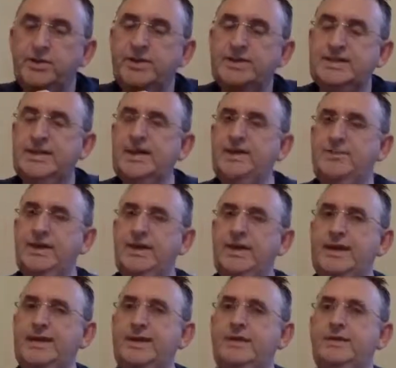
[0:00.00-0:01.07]
Now, I said at the
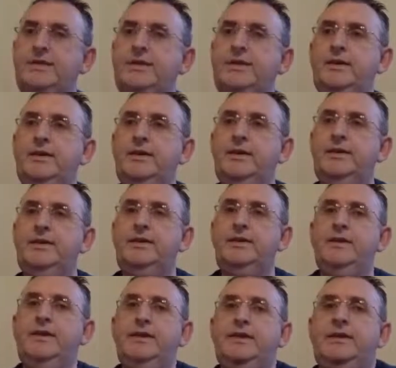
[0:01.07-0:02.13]
beginning
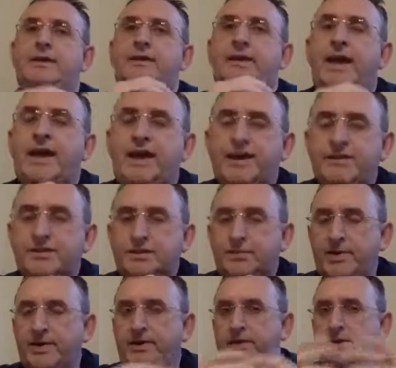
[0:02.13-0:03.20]
that a negative
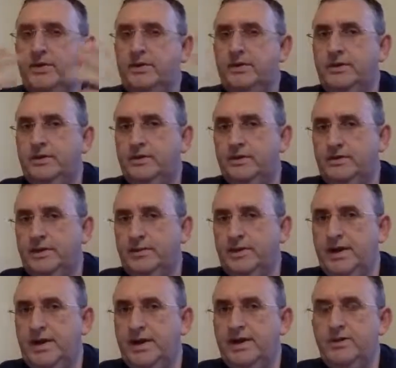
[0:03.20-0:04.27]
spirit, or a
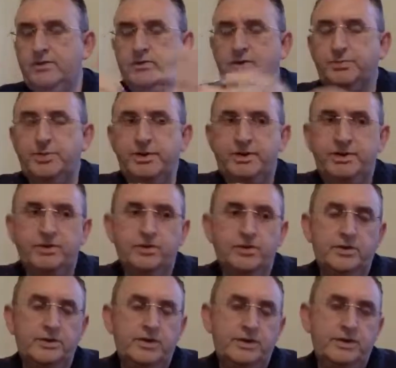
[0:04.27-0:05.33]
demoniacal spirit,
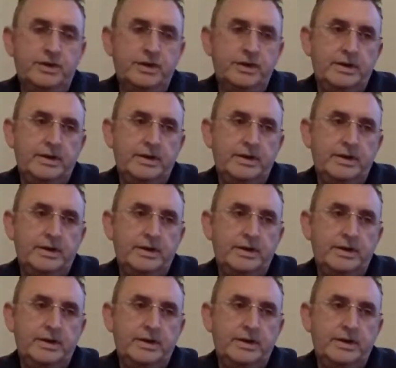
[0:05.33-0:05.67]
or